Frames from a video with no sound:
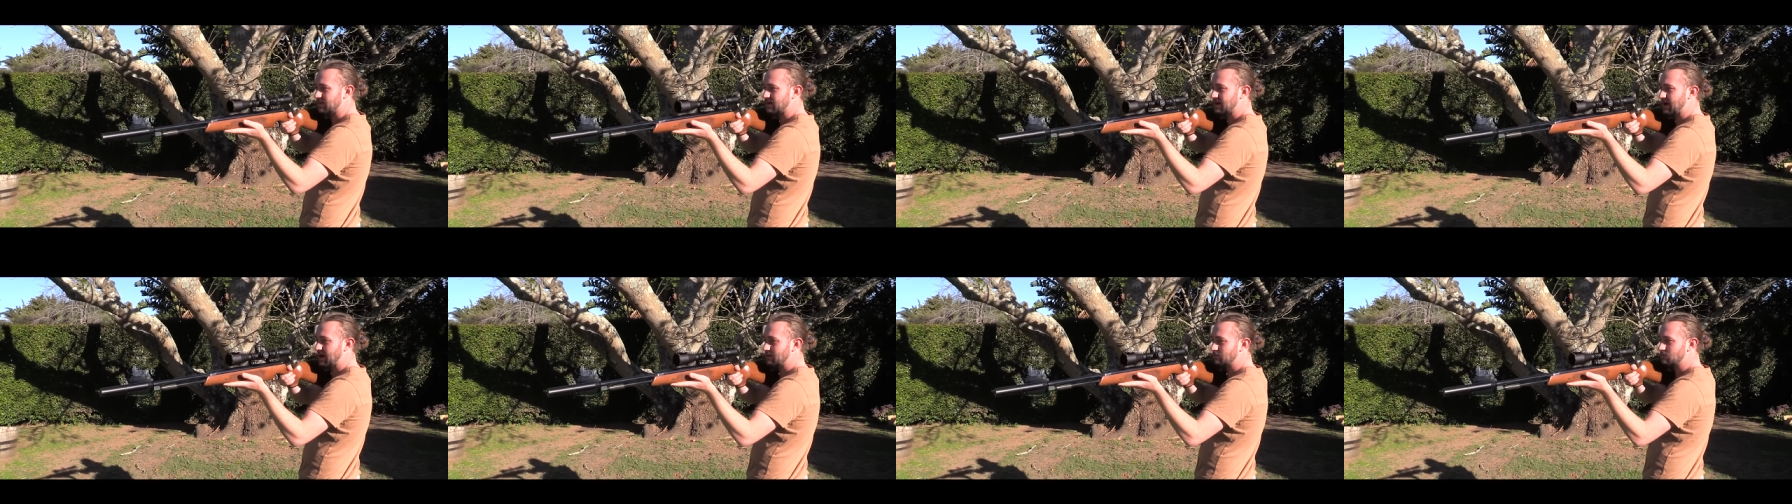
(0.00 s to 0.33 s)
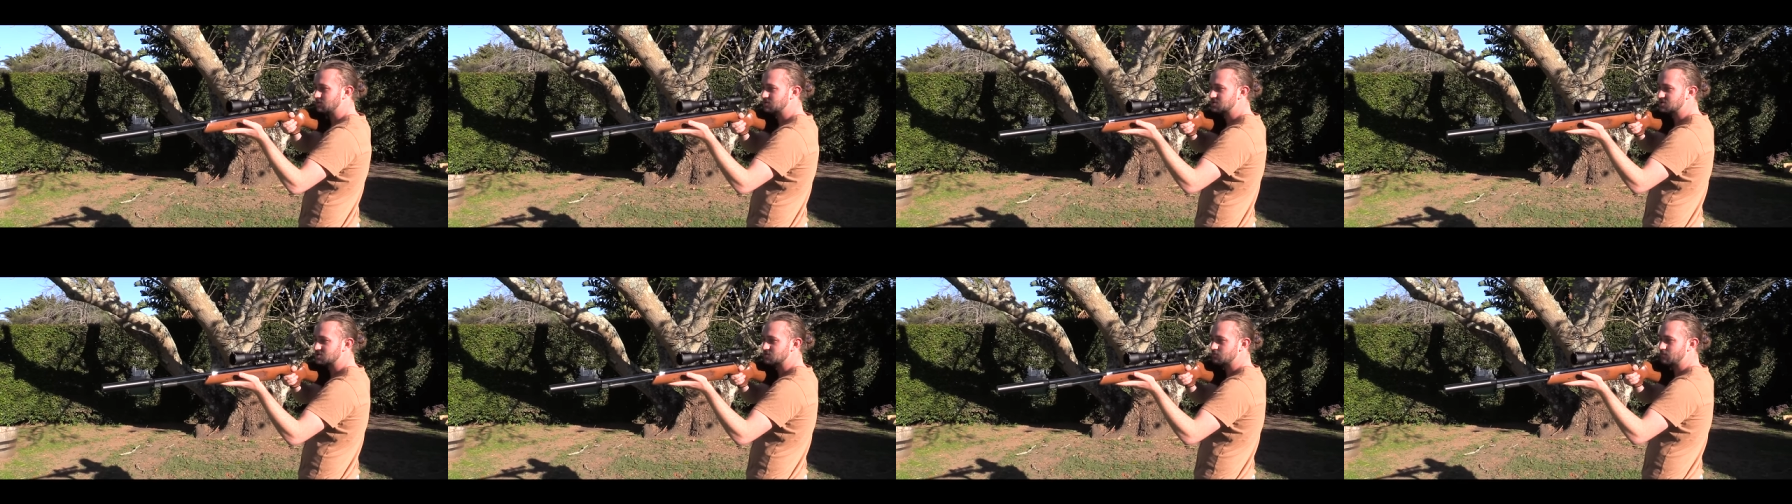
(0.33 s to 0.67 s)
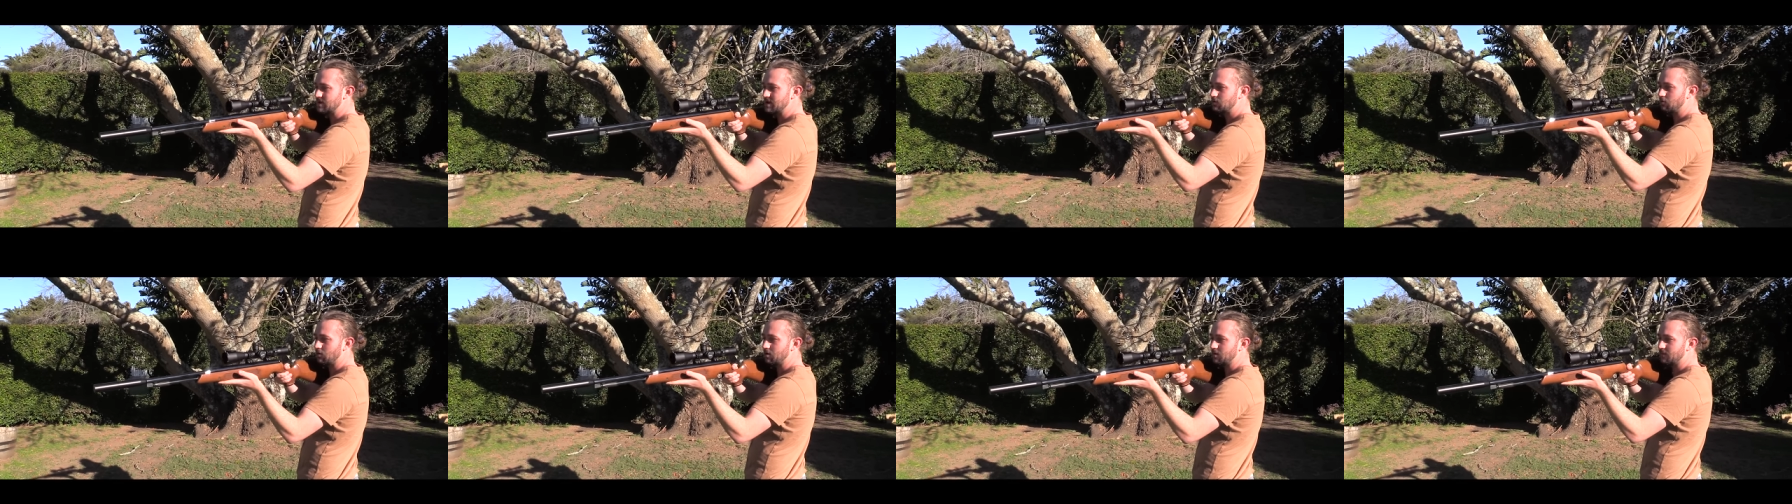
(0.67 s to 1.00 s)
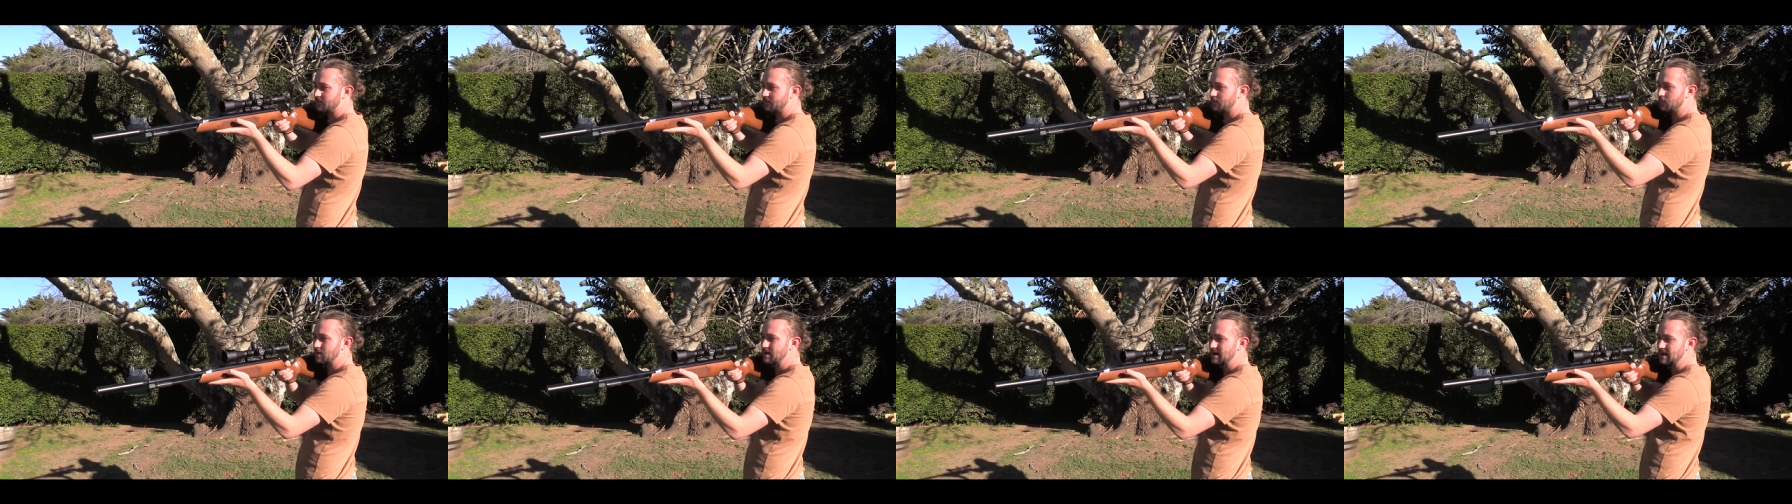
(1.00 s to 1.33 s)
the gun will just recoil
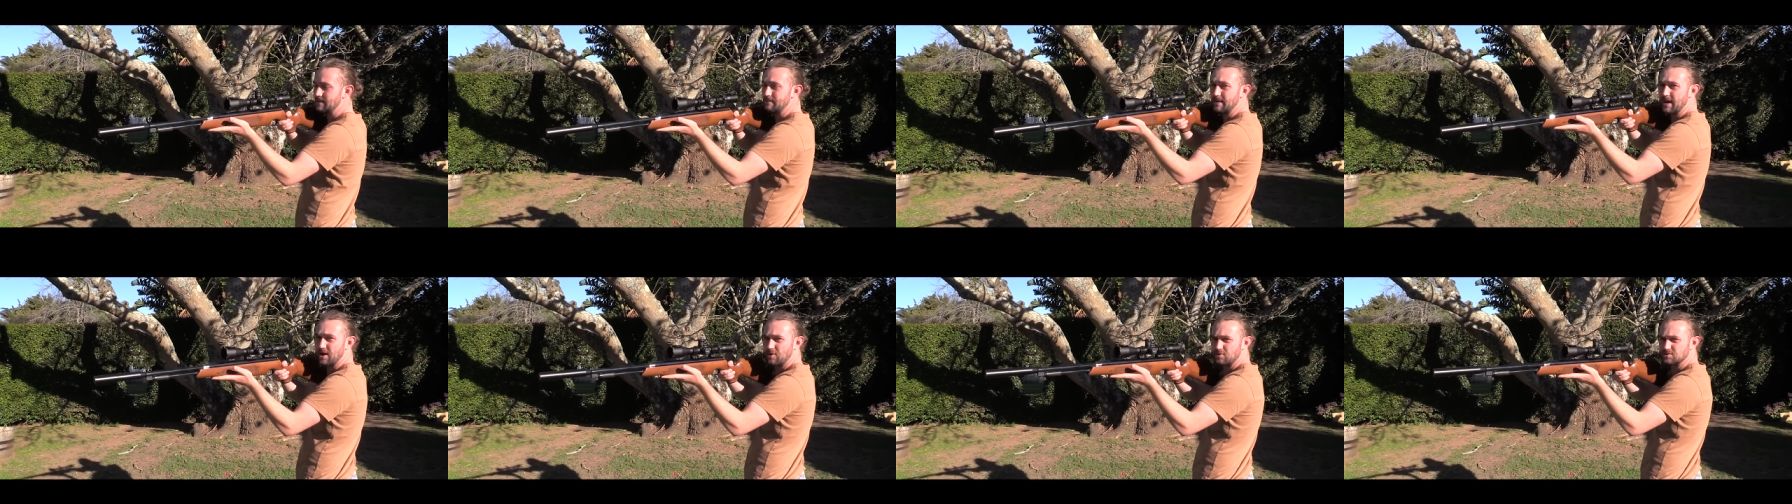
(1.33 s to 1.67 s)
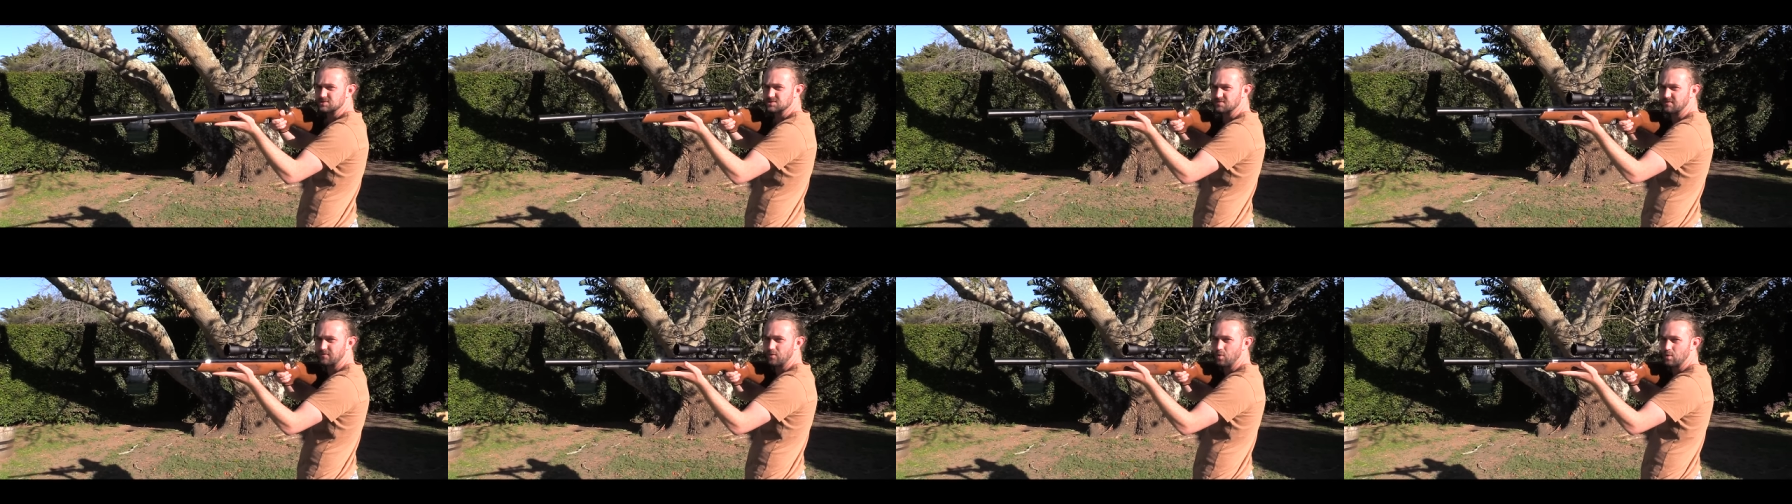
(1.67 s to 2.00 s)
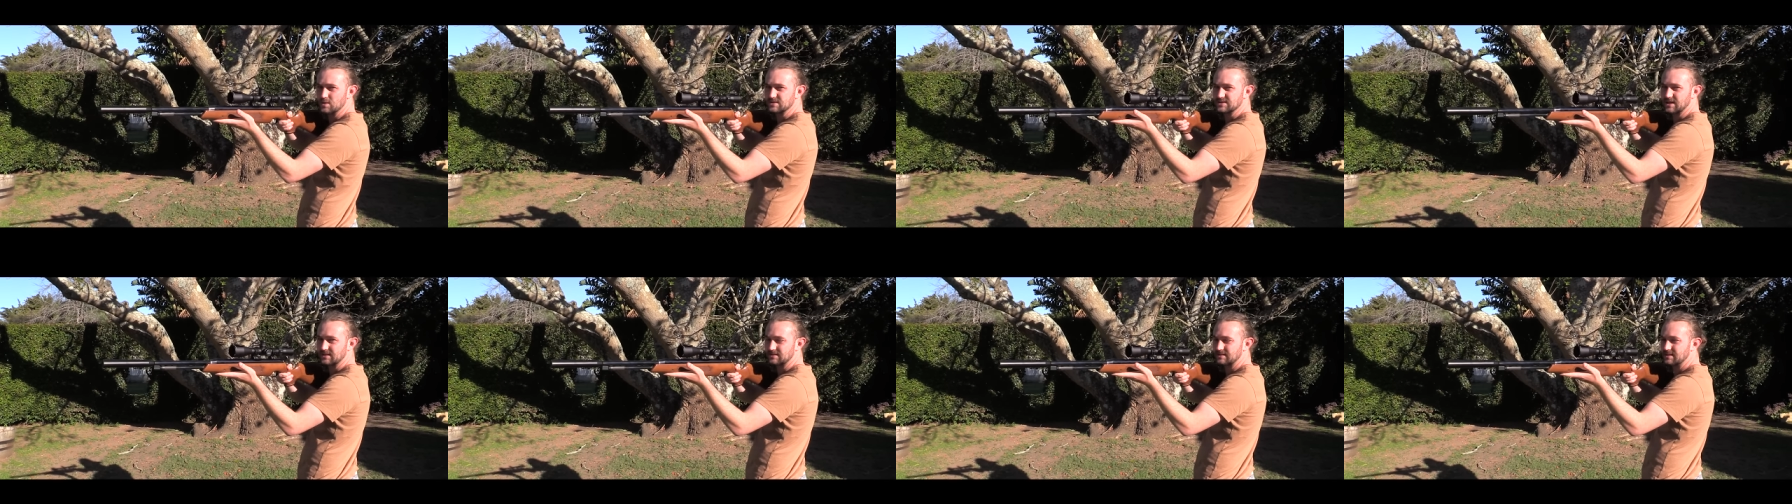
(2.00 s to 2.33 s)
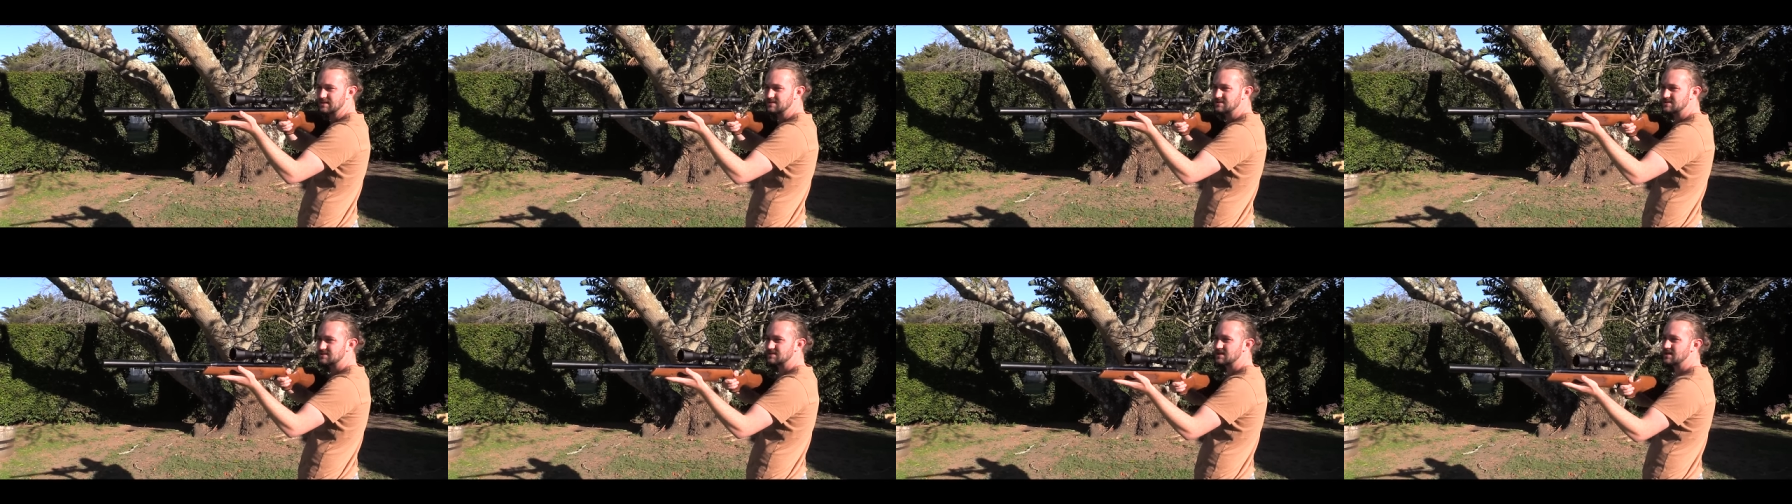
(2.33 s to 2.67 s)
freely backwards and forwards like
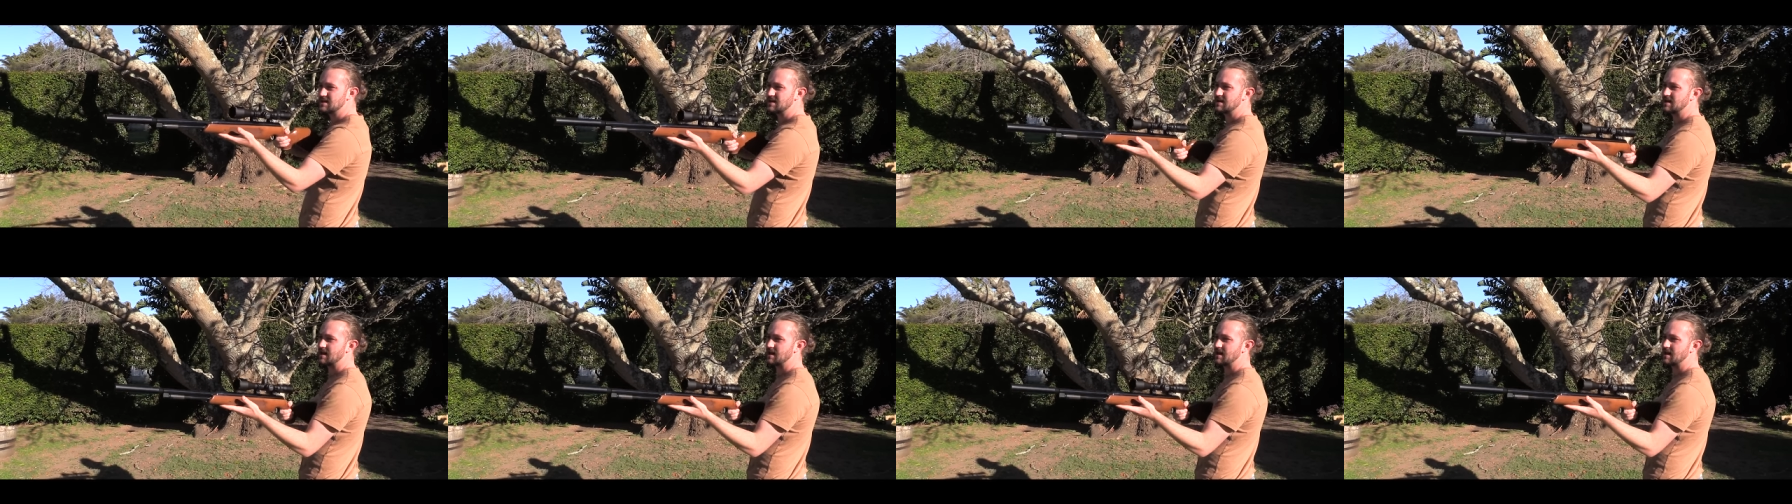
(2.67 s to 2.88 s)
this.